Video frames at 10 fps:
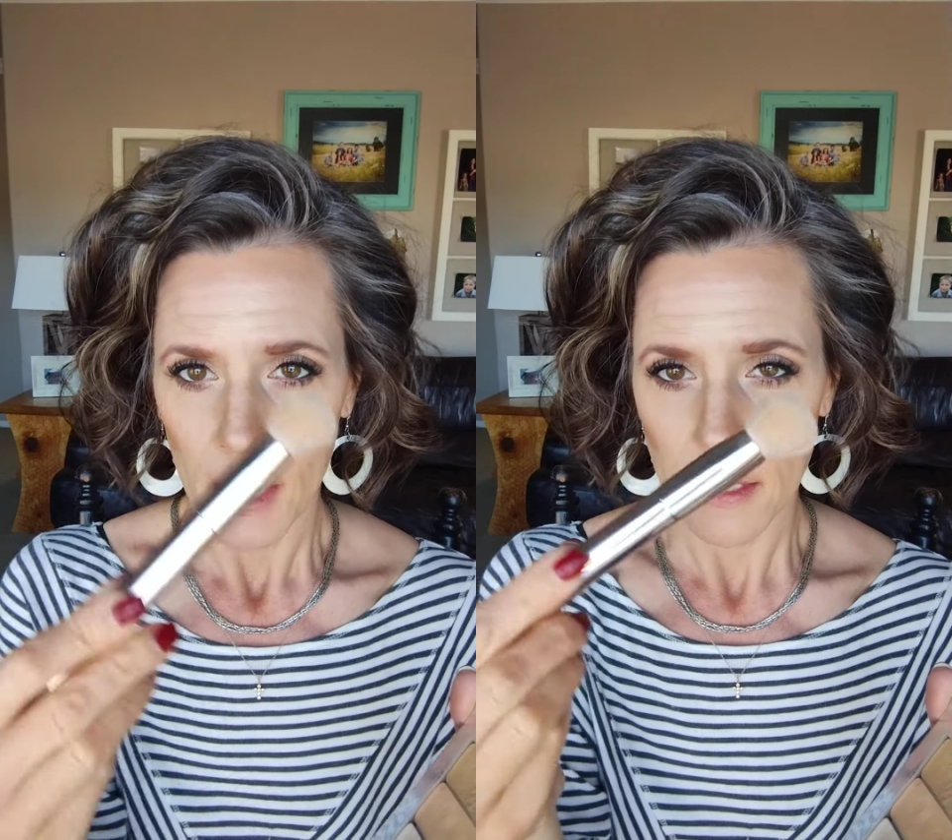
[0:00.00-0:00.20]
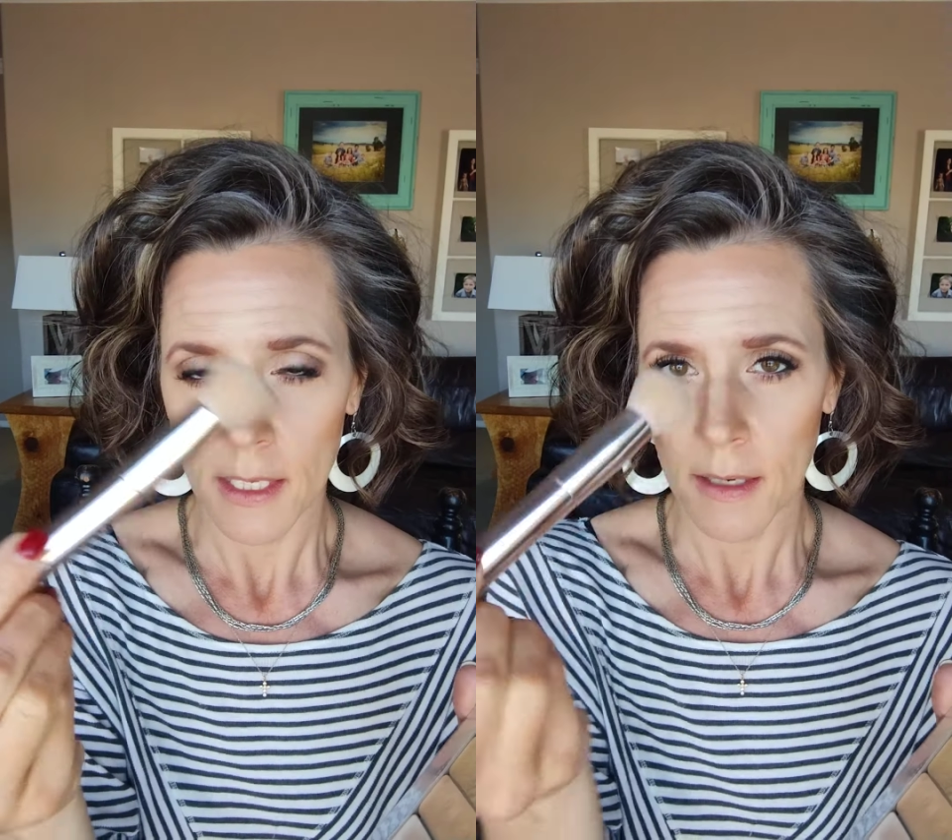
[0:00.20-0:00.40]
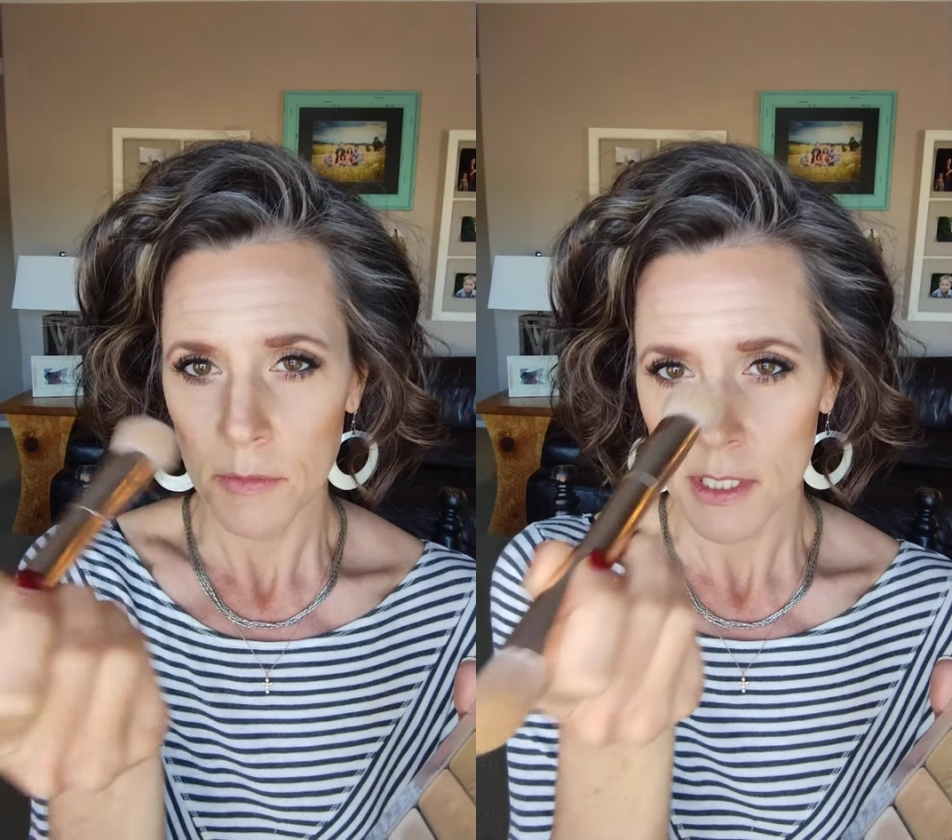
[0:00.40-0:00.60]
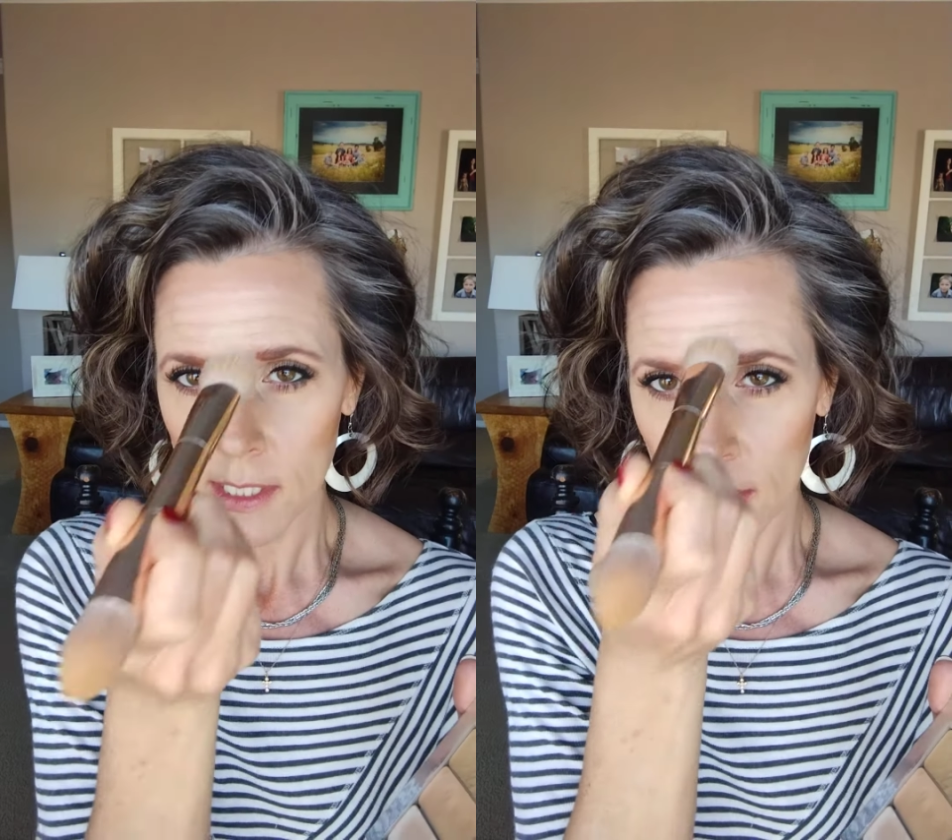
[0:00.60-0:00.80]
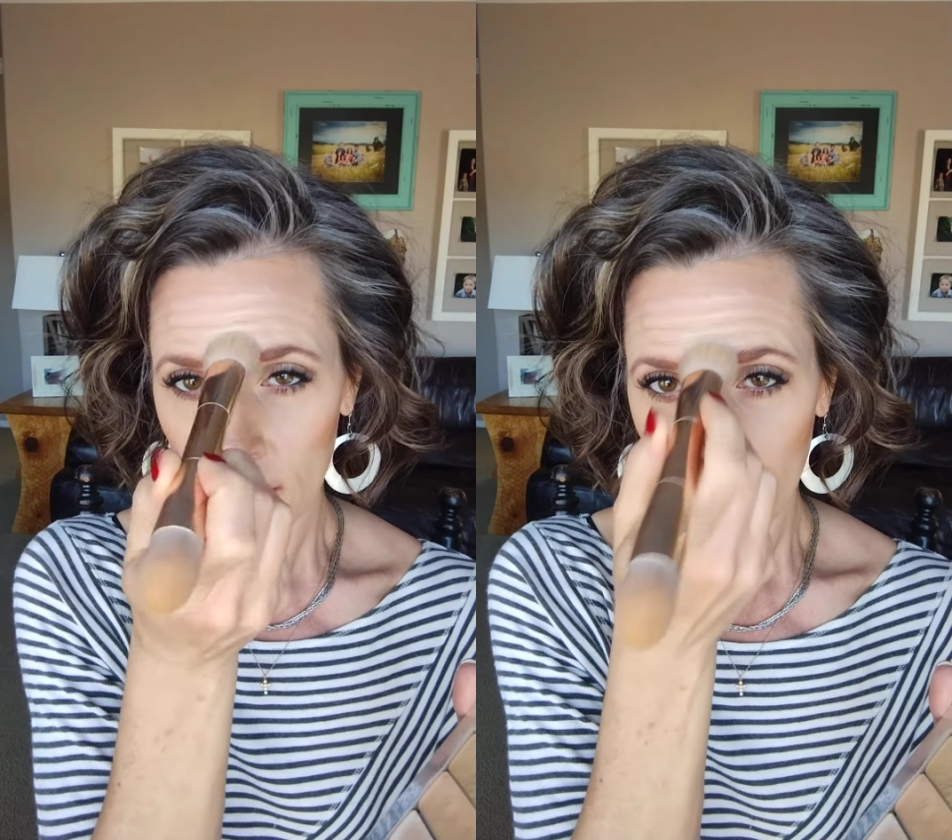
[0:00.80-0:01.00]
And then I'm
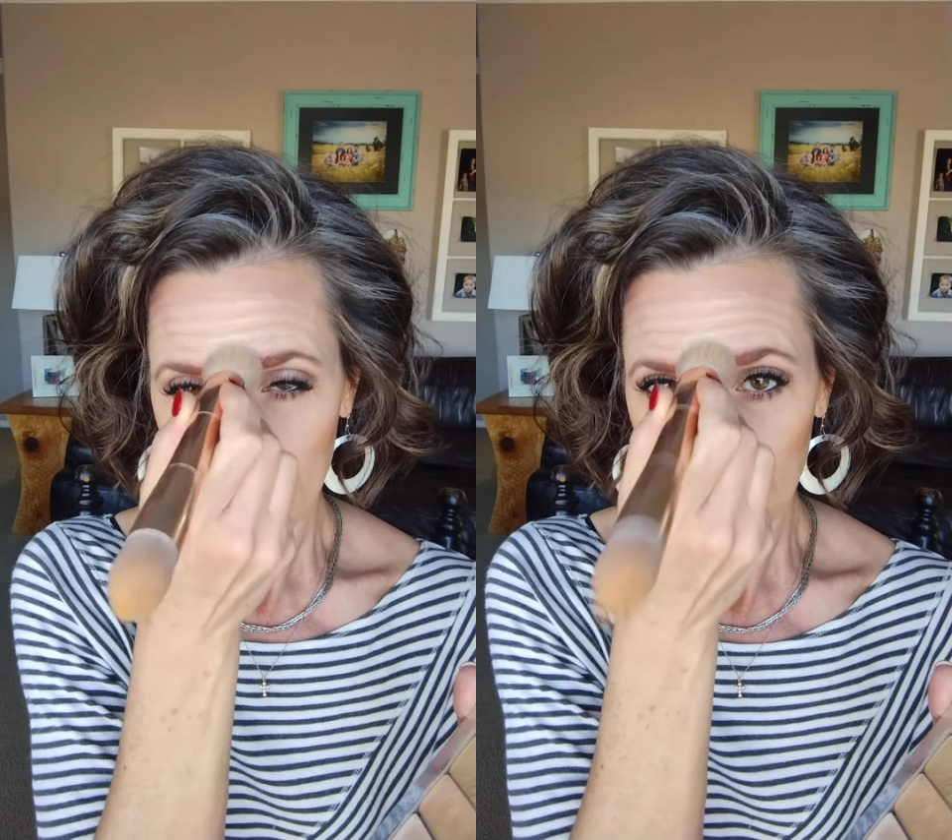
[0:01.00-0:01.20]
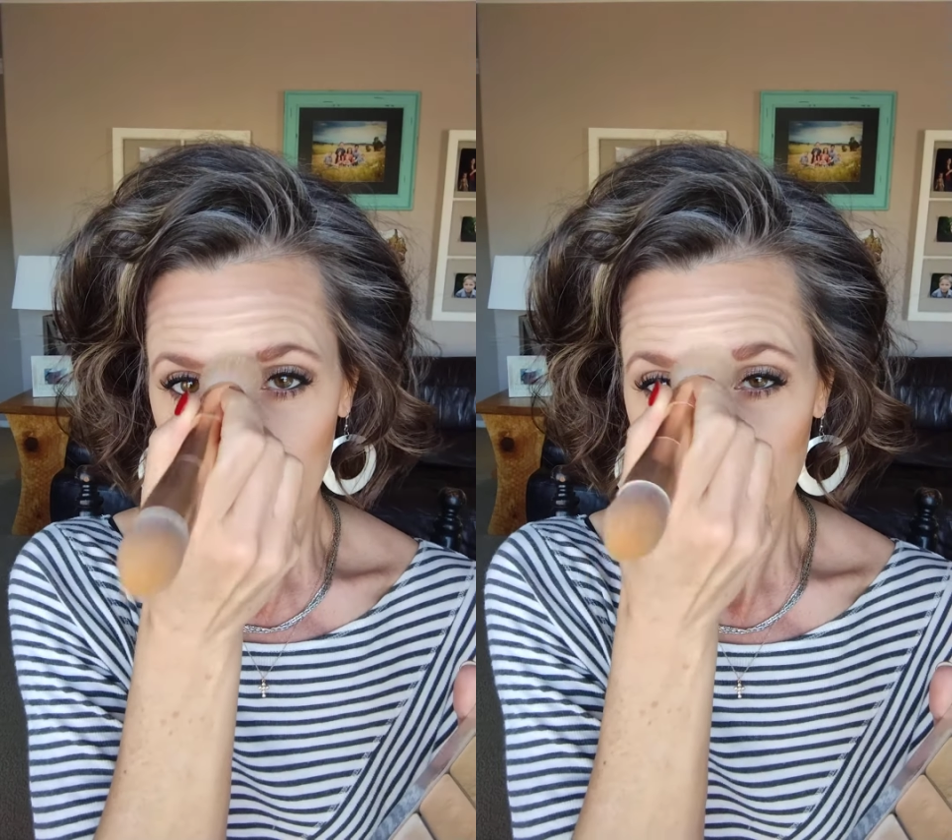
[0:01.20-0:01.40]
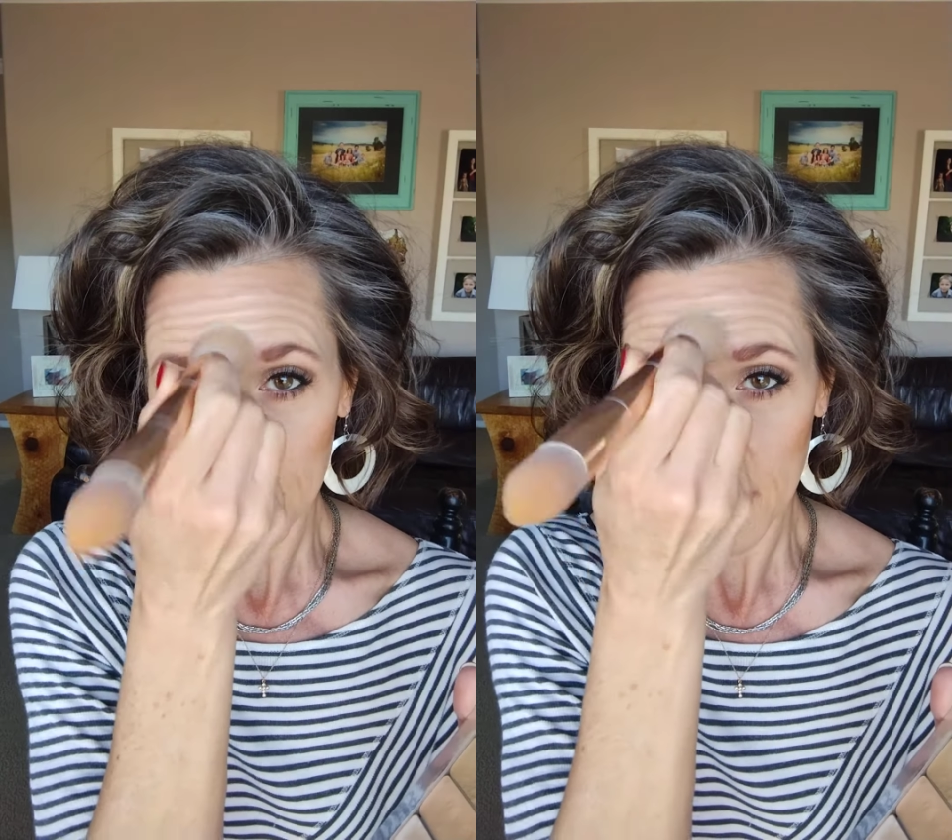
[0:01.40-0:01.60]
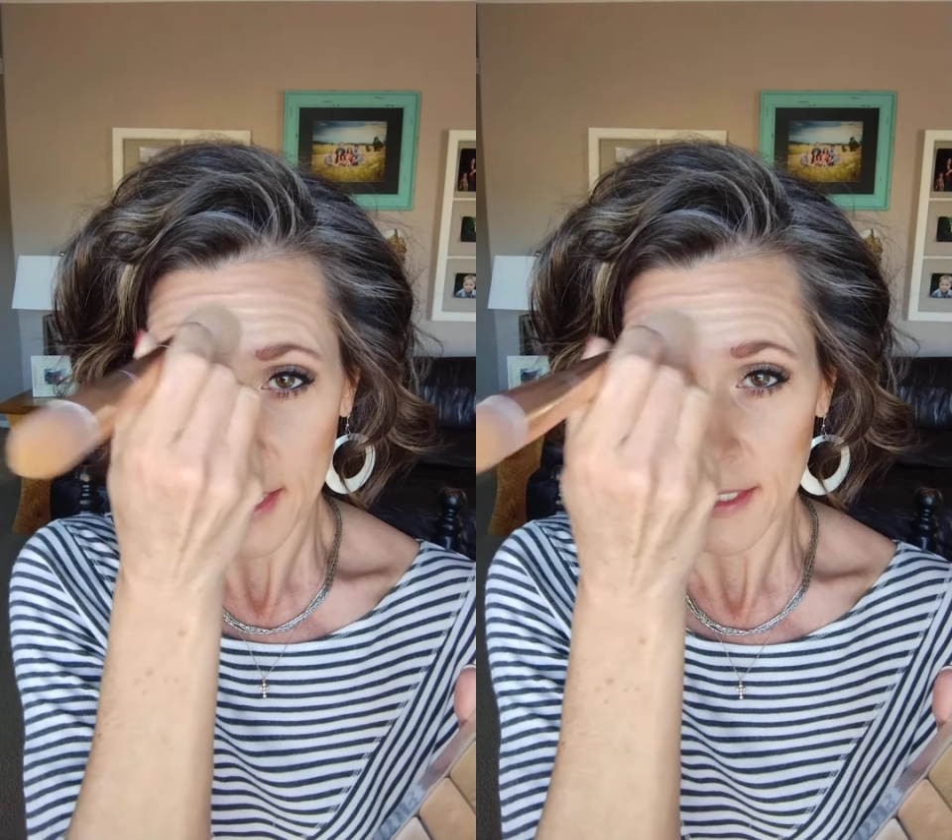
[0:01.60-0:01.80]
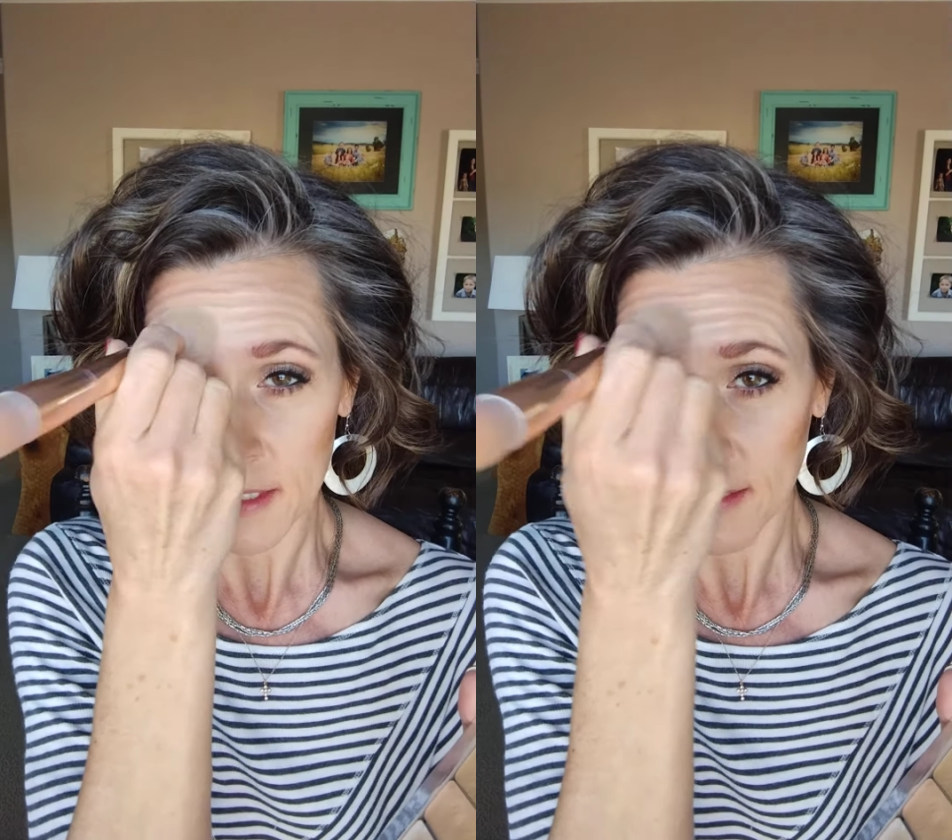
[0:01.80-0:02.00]
just going to kind of
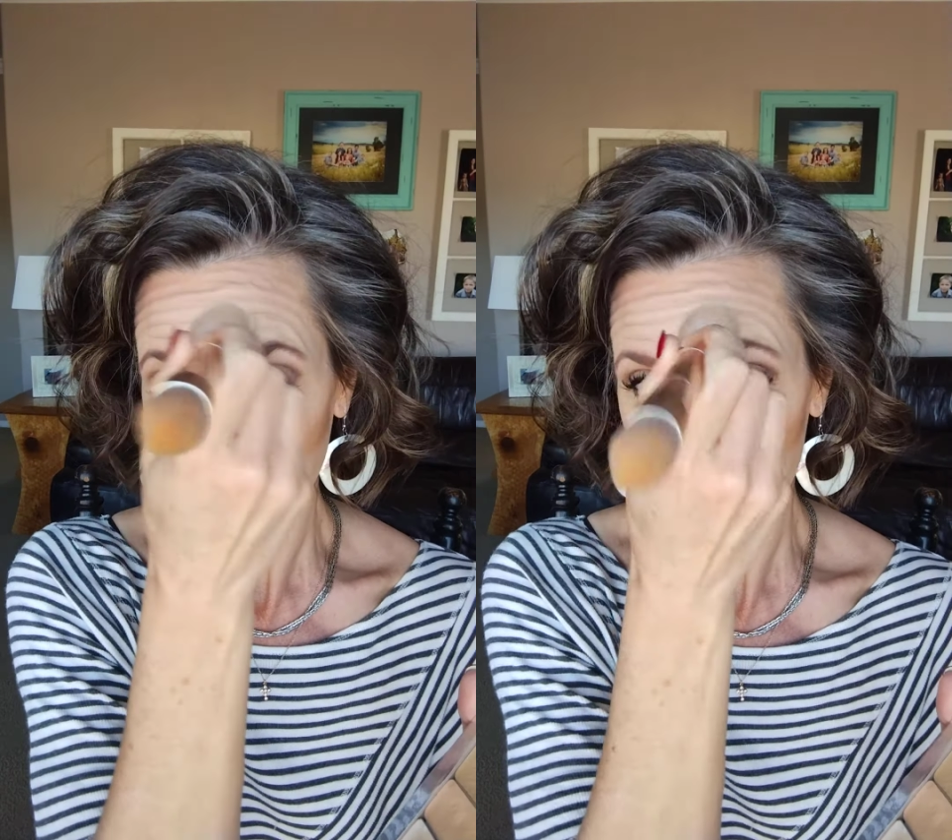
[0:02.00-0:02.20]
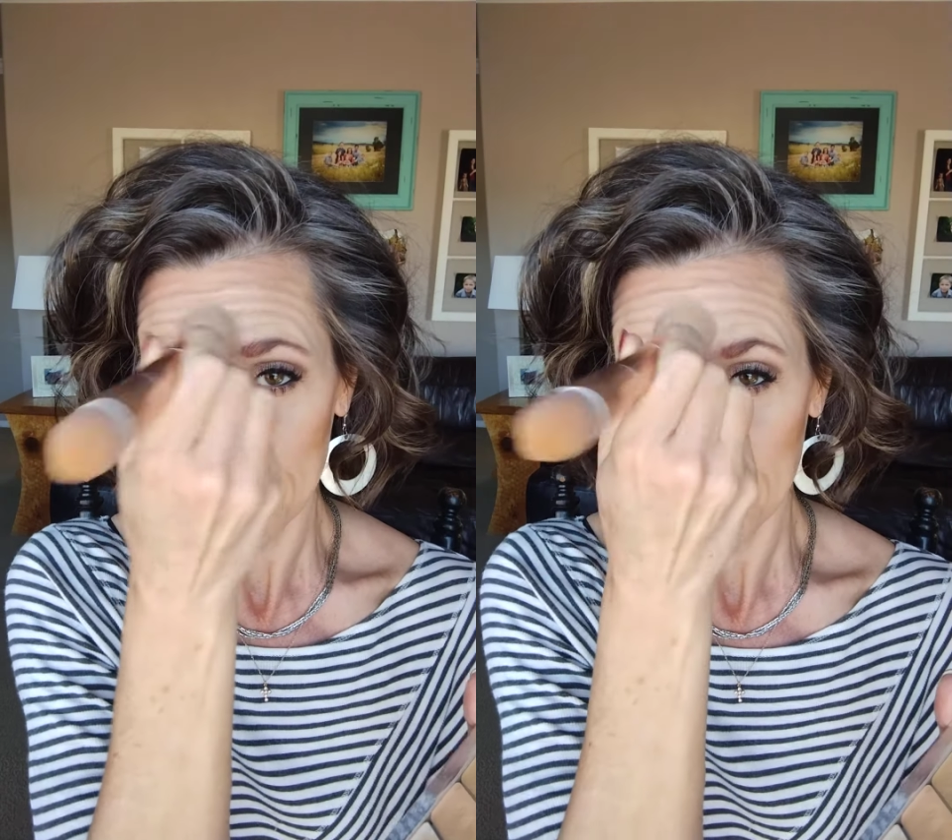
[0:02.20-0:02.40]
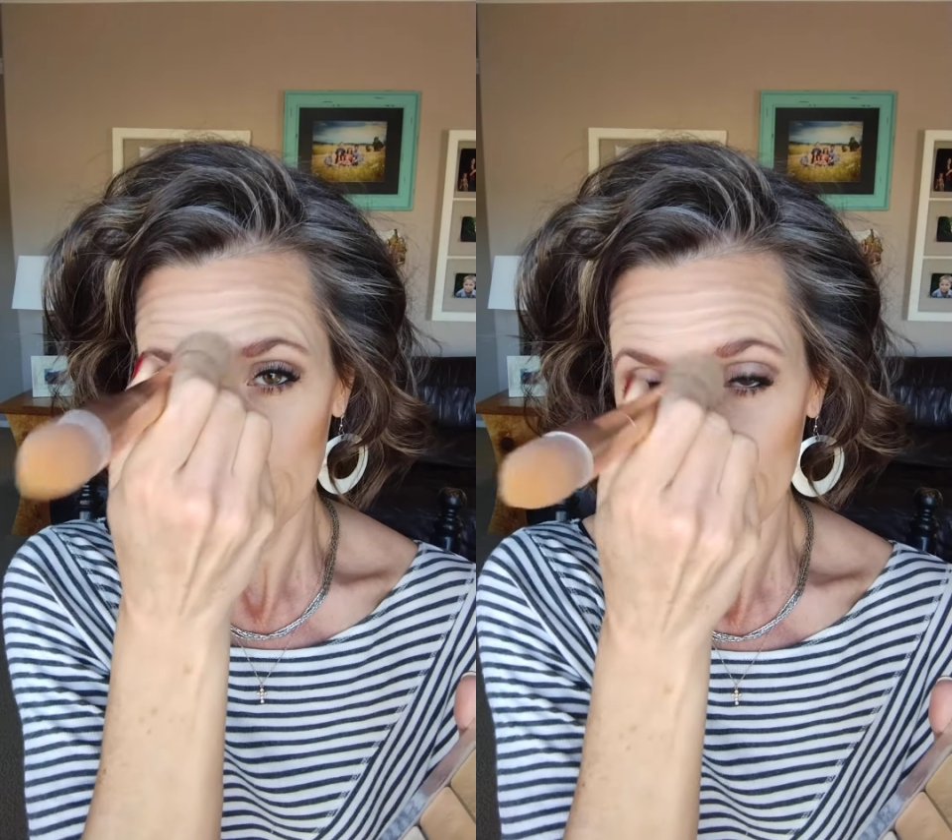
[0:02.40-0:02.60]
blend that.